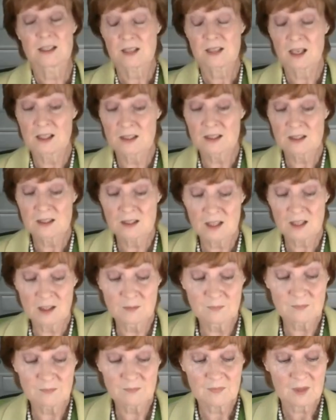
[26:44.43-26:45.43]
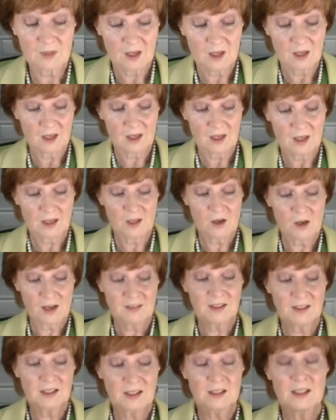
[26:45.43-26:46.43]
And I
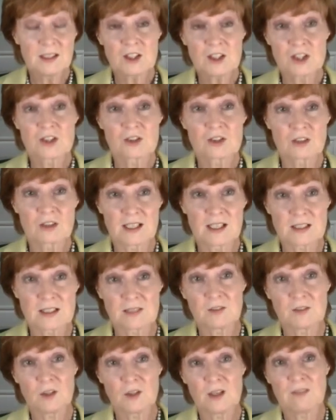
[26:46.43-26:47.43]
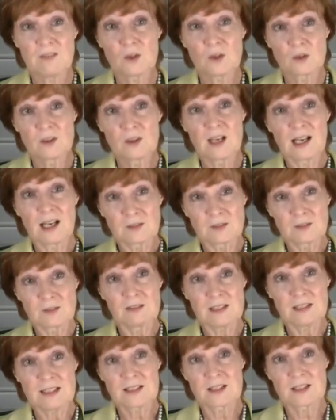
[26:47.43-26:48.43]
think a niche is great. If you can have a
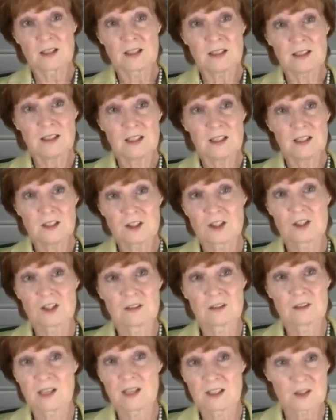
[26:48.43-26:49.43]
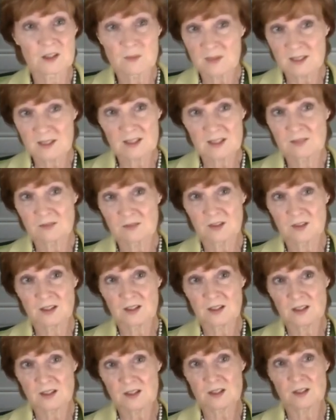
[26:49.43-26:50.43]
really tight niche, that just makes everything
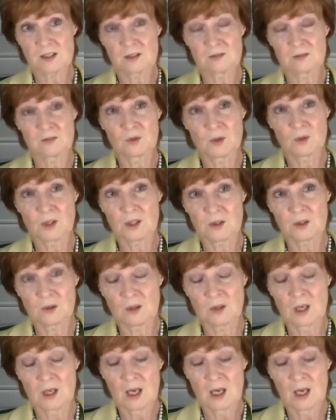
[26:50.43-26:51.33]
easier for you.